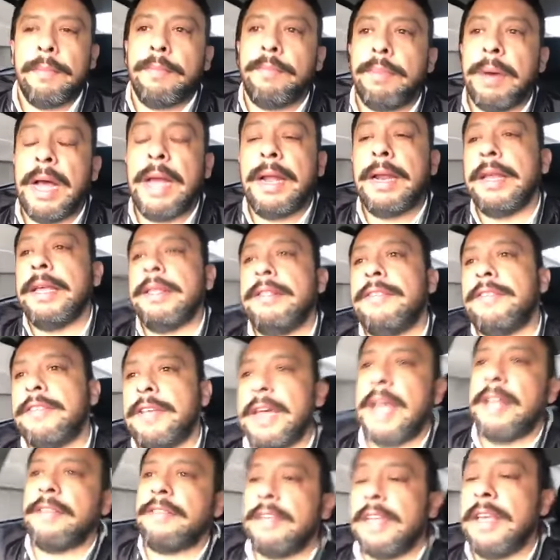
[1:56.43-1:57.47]
Violence
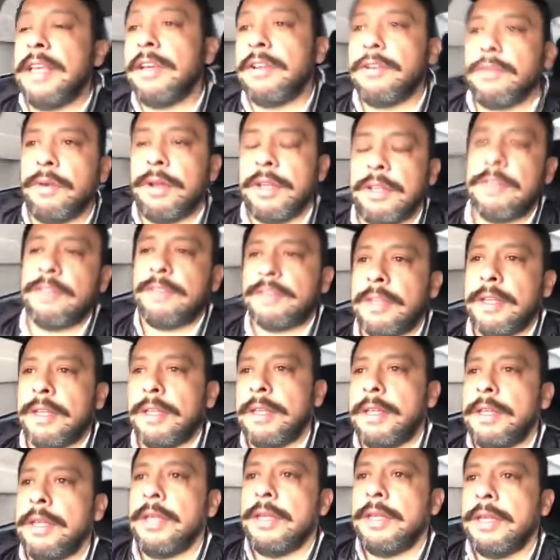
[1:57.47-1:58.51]
has increased
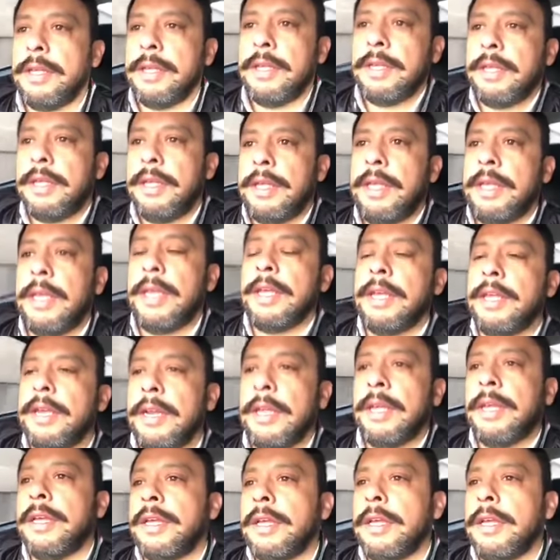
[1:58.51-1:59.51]
in